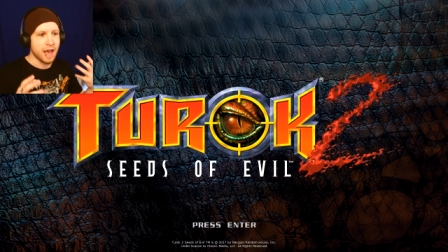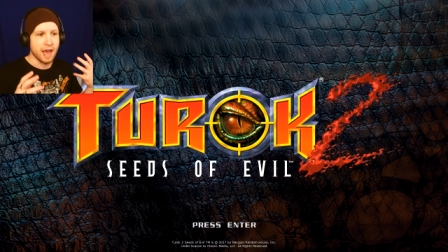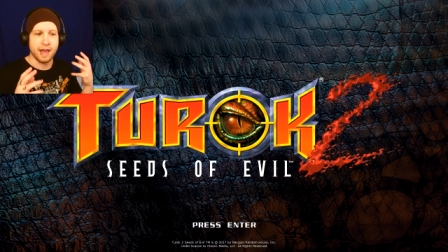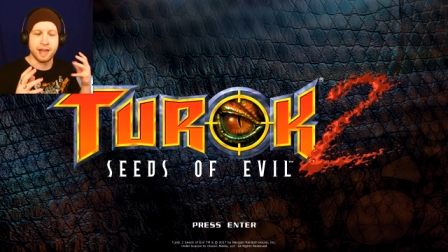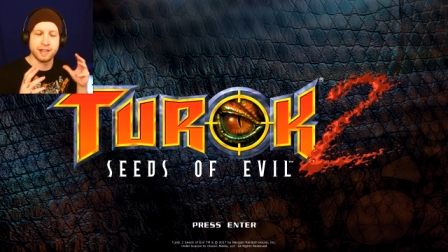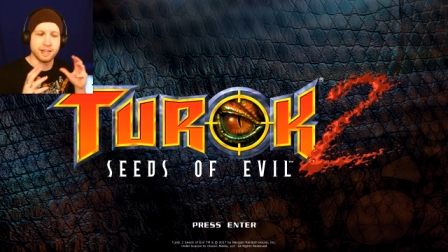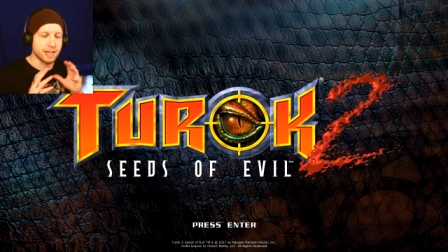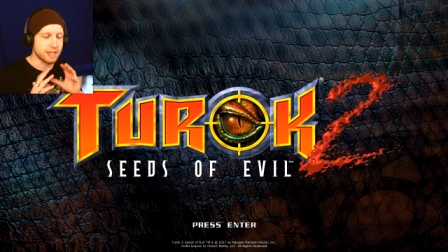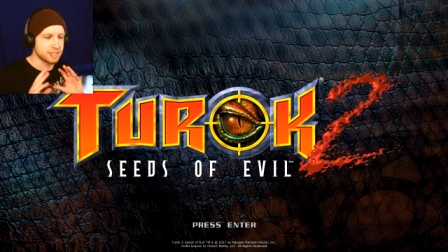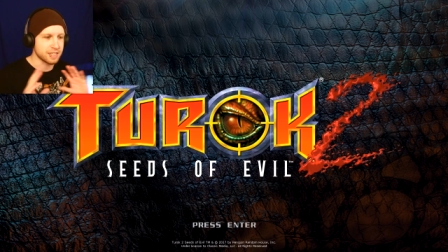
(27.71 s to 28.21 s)

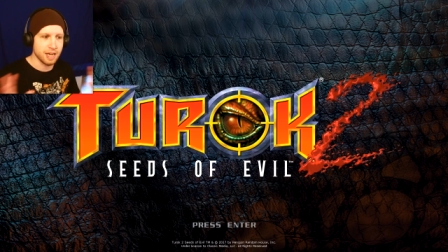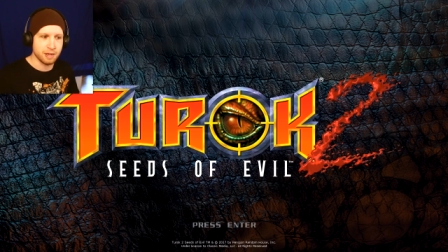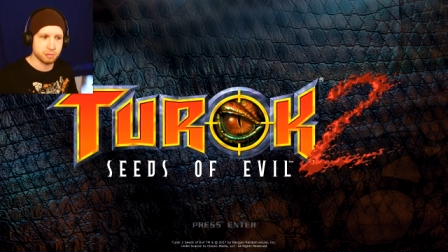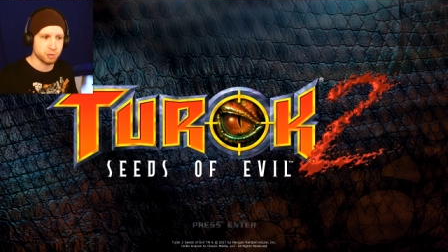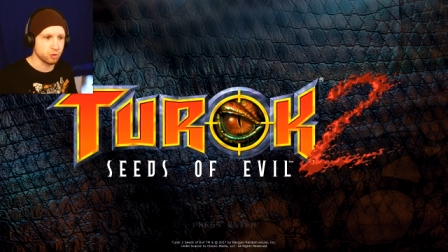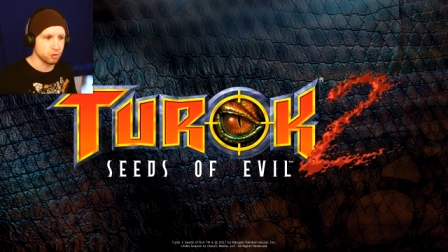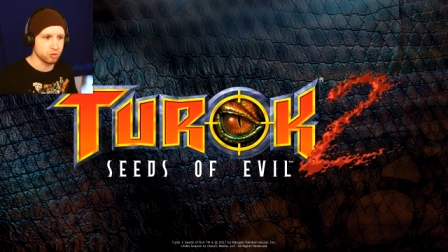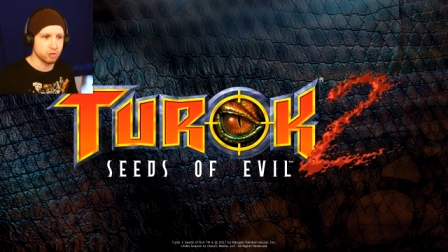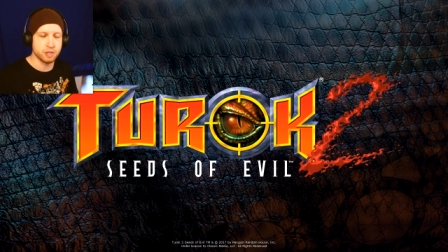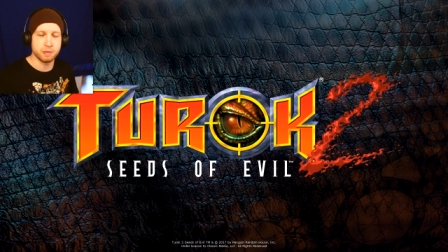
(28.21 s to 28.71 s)
and that's
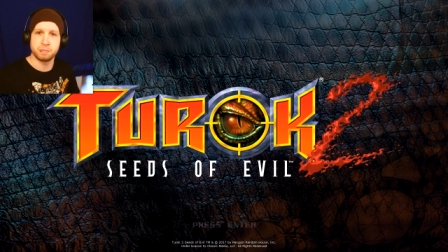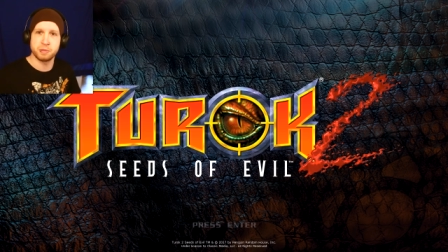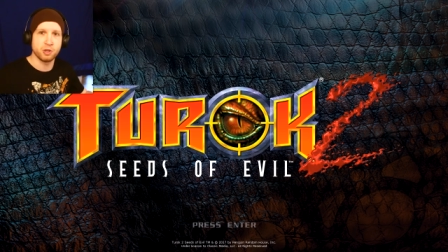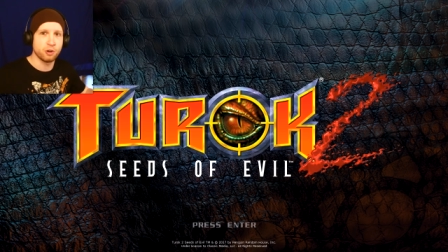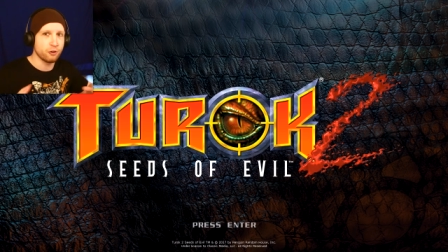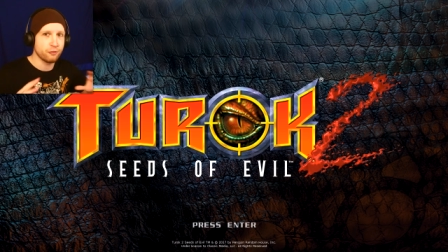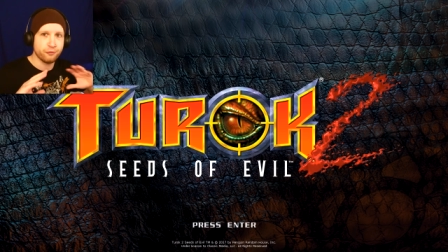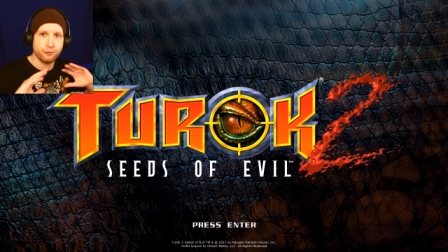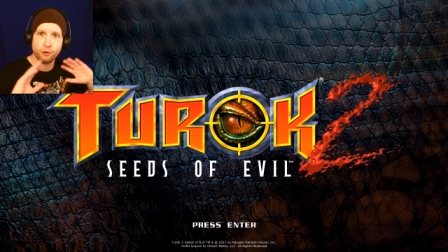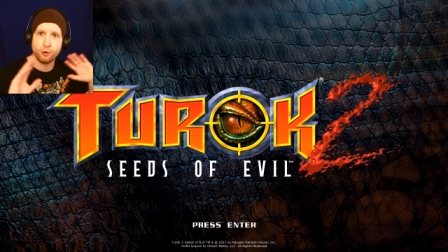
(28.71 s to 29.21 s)
absolutely
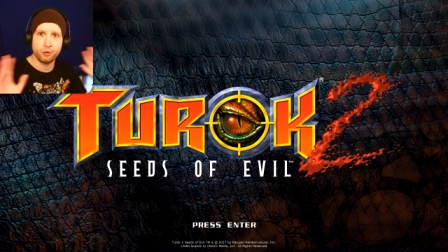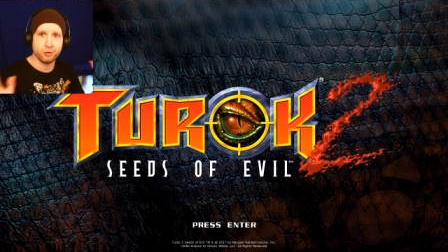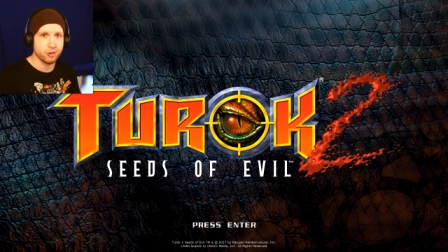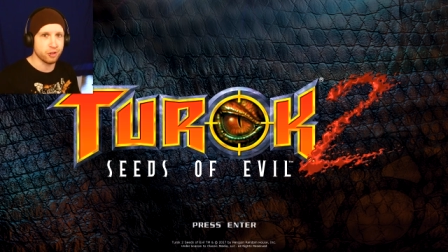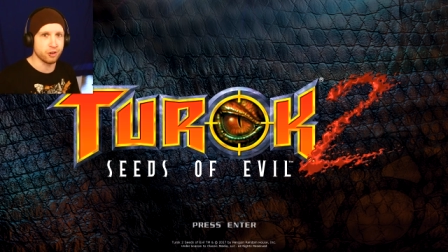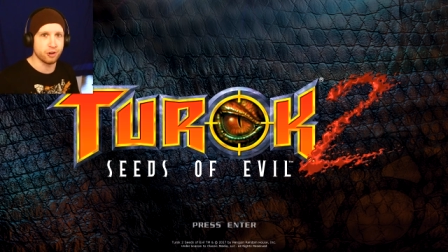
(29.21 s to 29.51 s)
beautiful.